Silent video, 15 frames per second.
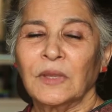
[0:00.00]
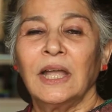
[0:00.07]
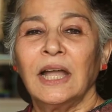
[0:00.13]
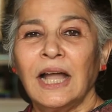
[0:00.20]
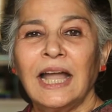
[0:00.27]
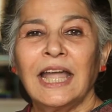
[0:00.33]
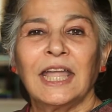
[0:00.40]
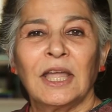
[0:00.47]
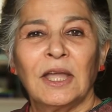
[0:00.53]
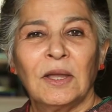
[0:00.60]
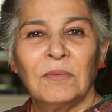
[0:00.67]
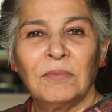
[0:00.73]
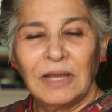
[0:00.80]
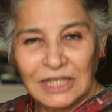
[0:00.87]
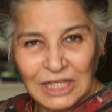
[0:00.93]
Hi,
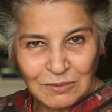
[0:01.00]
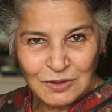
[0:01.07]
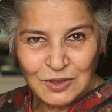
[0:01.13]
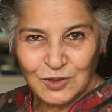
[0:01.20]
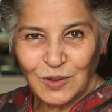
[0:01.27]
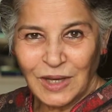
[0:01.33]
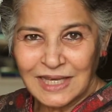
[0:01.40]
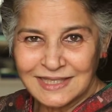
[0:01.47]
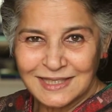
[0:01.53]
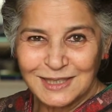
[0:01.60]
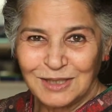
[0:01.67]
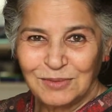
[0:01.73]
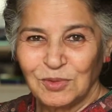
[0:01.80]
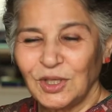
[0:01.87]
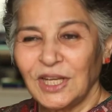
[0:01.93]
my name is
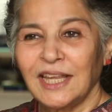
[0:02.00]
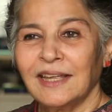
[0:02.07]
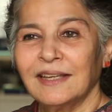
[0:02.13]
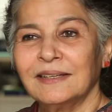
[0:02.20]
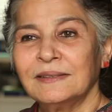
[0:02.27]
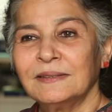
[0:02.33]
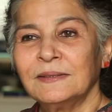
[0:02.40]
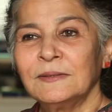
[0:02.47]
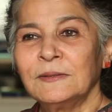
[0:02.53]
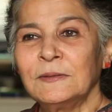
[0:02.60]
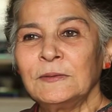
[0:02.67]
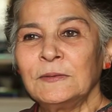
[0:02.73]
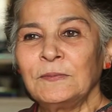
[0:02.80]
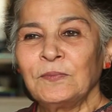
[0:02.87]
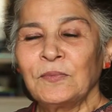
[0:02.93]
SUHASINI Mulay.
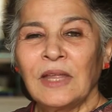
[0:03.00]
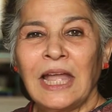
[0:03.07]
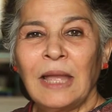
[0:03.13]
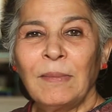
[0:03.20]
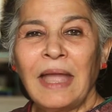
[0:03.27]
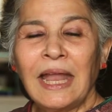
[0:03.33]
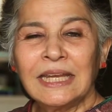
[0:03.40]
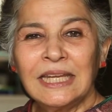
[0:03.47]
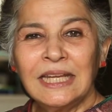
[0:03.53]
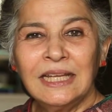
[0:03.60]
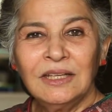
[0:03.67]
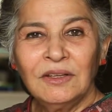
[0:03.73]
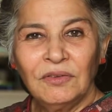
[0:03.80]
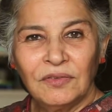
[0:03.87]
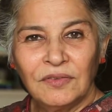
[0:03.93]
I am acting
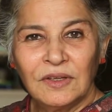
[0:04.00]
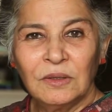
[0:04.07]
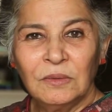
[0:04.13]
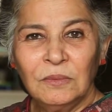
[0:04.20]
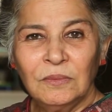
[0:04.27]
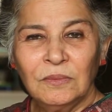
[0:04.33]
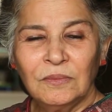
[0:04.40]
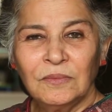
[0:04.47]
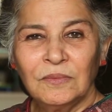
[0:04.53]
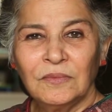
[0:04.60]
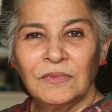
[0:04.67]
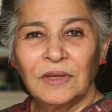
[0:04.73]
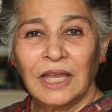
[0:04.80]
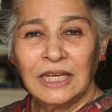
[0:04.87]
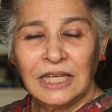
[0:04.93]
in a film,
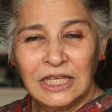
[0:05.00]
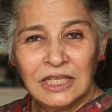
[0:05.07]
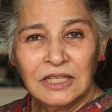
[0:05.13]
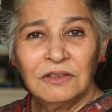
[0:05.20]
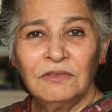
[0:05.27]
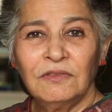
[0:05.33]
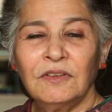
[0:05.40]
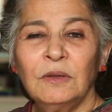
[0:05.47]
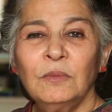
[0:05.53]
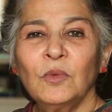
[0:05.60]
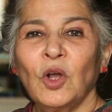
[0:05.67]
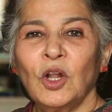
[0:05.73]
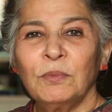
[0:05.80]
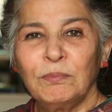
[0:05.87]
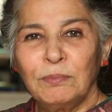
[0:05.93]
an Indian film
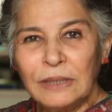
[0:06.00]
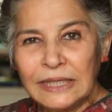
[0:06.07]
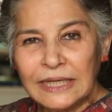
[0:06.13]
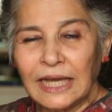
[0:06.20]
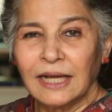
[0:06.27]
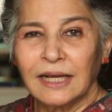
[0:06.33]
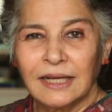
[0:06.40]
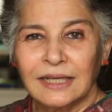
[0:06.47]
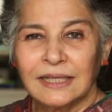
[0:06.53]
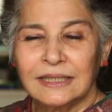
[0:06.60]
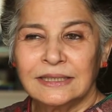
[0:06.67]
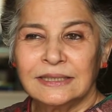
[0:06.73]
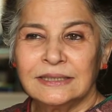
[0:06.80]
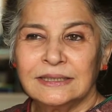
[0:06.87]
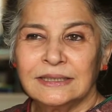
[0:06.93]
called Peeda,
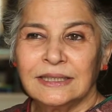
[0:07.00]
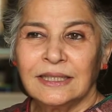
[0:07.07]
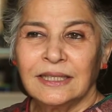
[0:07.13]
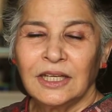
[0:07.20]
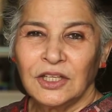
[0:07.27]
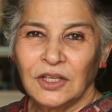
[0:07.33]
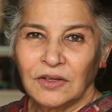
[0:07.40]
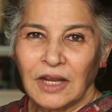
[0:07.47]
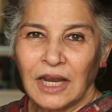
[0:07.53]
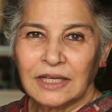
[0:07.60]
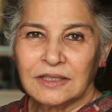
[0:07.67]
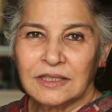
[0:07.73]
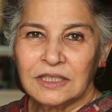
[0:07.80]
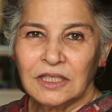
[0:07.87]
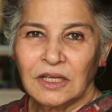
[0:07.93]

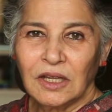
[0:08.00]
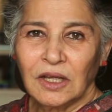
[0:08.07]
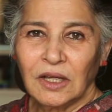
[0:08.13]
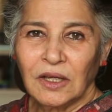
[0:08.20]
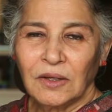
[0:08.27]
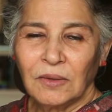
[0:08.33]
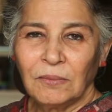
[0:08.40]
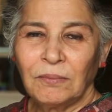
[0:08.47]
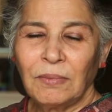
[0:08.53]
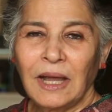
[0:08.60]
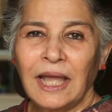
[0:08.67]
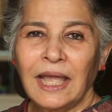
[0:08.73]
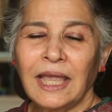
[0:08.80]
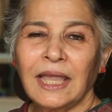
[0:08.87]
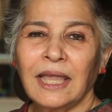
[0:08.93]
directed
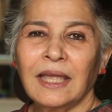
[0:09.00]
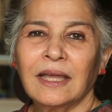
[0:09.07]
by